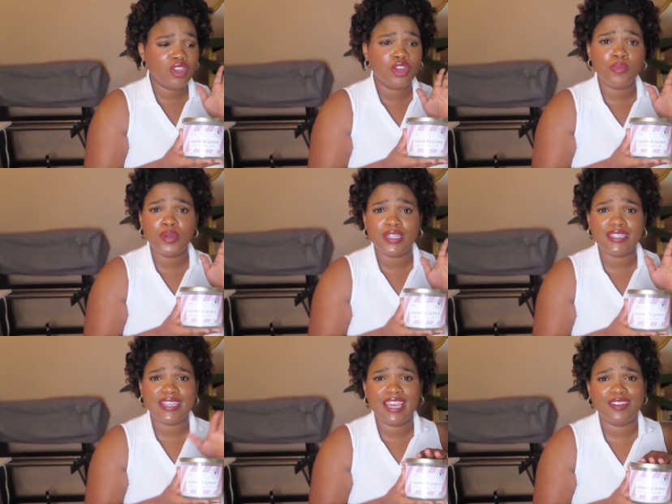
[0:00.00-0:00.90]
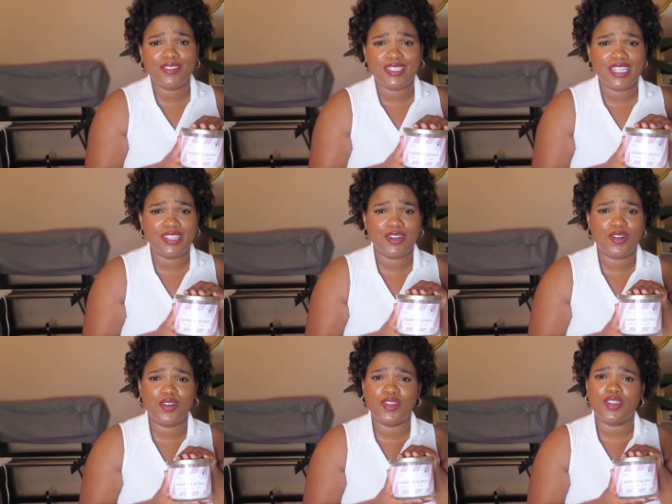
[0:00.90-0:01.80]
You can put these candles either
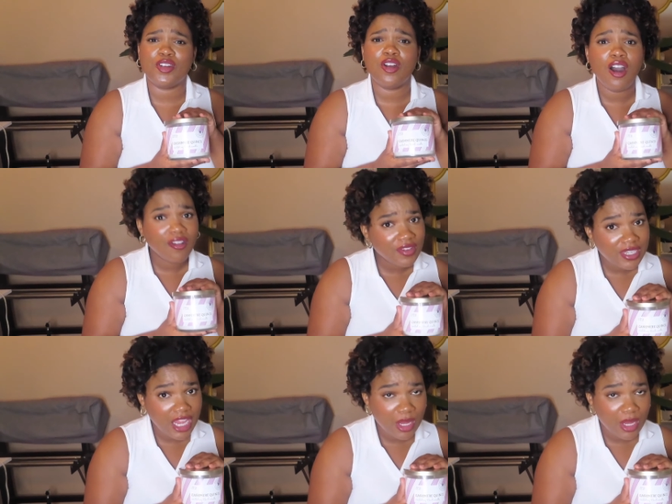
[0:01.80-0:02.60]
on your coffee